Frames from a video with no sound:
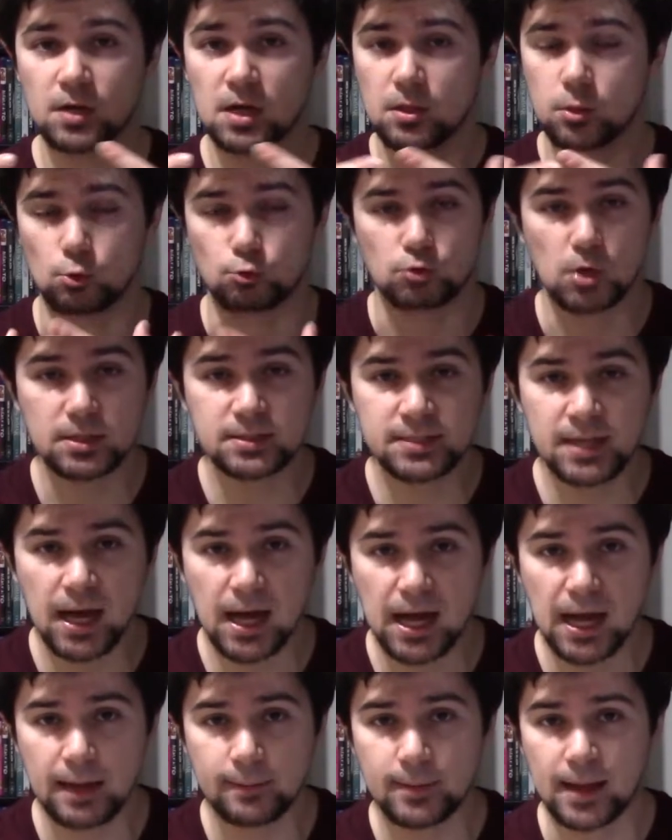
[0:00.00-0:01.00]
the
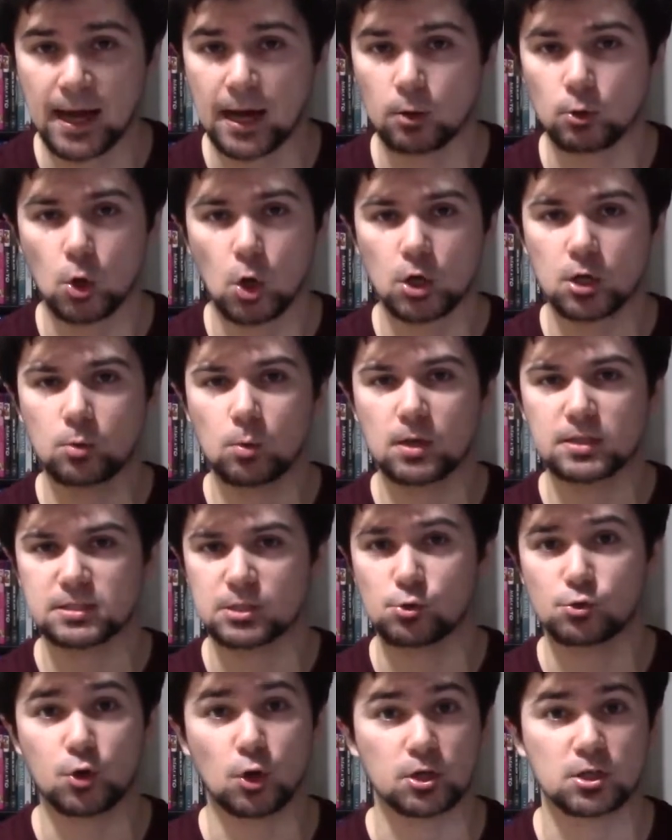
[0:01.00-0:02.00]
runtime, how long it was, and you
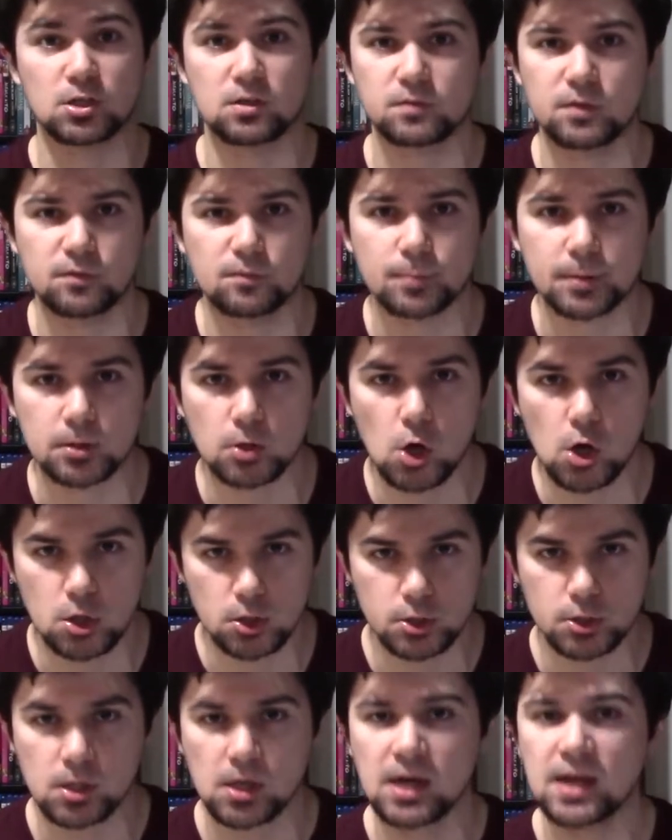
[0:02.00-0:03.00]
thought it could have even been
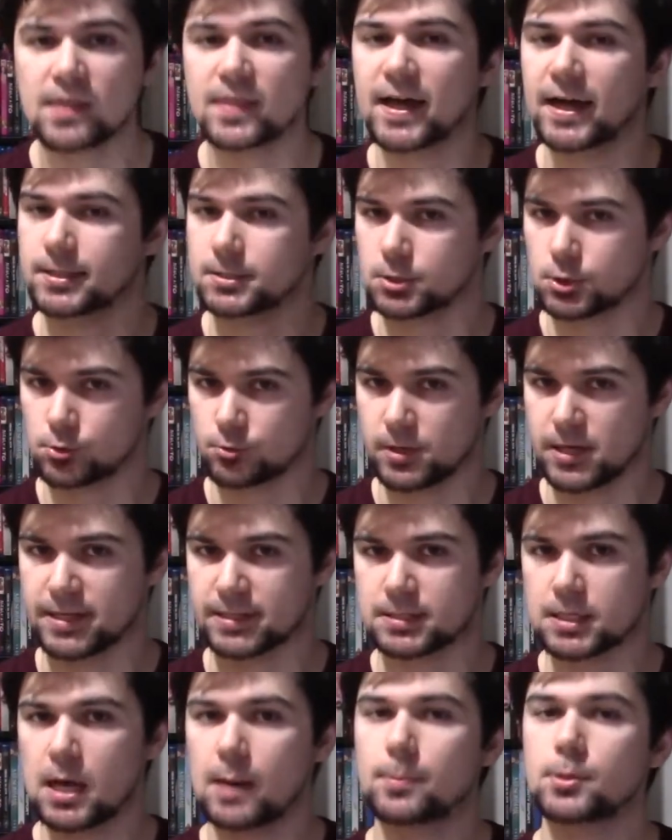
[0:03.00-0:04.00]
longer, that's great.
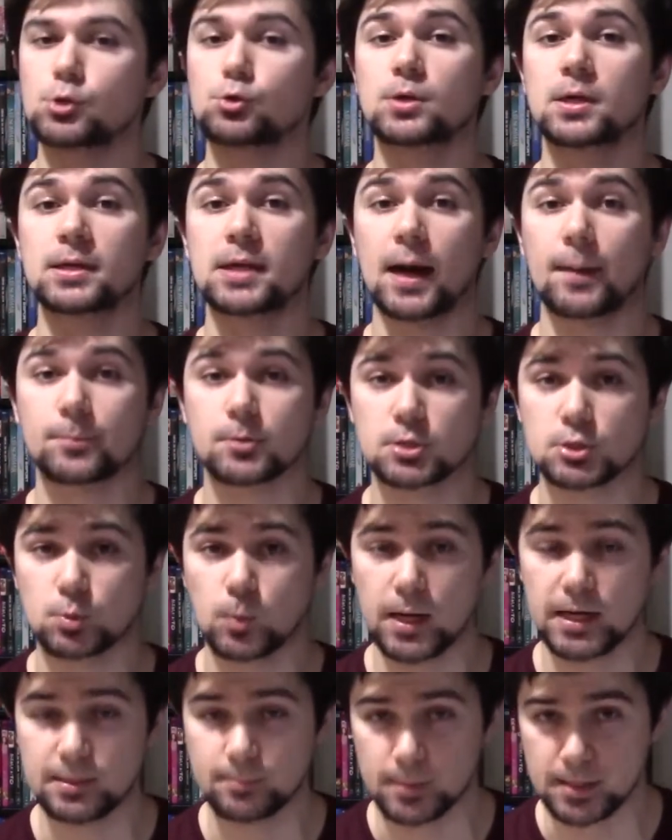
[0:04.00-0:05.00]
But you cannot
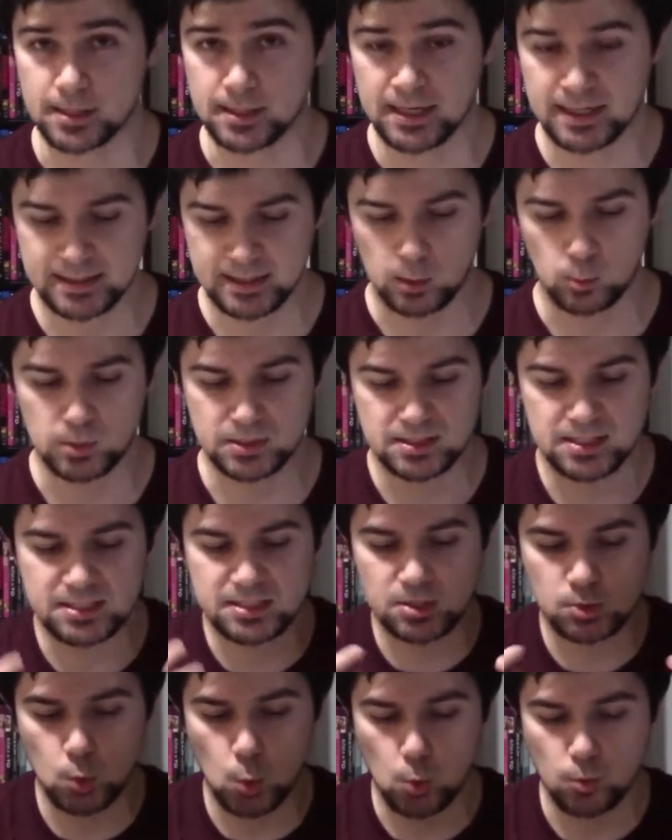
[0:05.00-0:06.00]
persuade me that with this
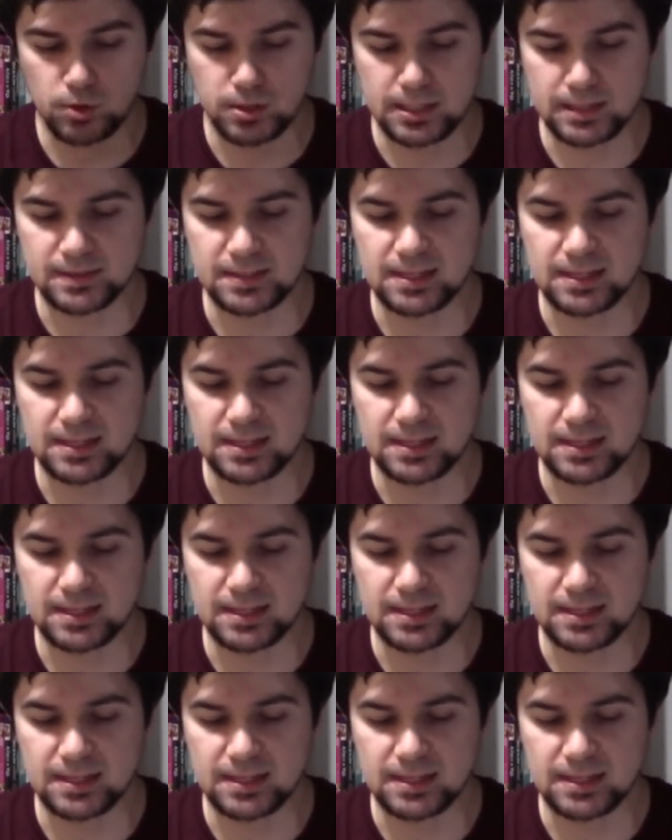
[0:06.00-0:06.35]
story and the